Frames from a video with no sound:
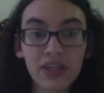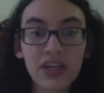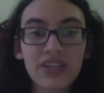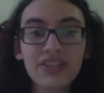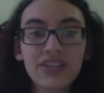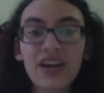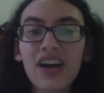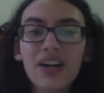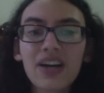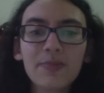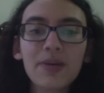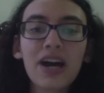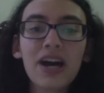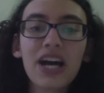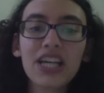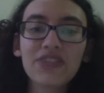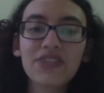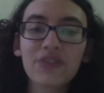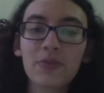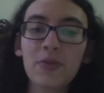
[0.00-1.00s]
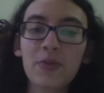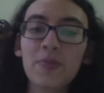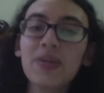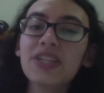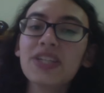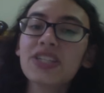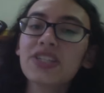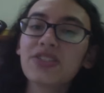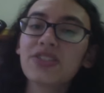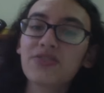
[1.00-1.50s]
Tagama asks for
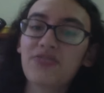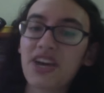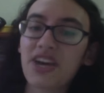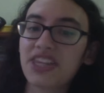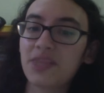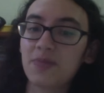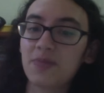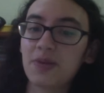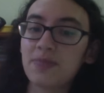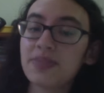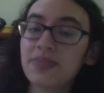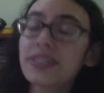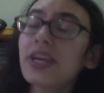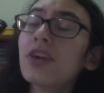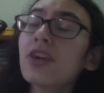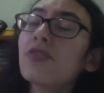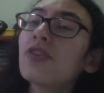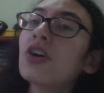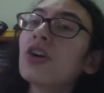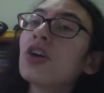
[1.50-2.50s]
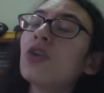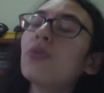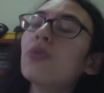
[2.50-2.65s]
permission to fight them himself,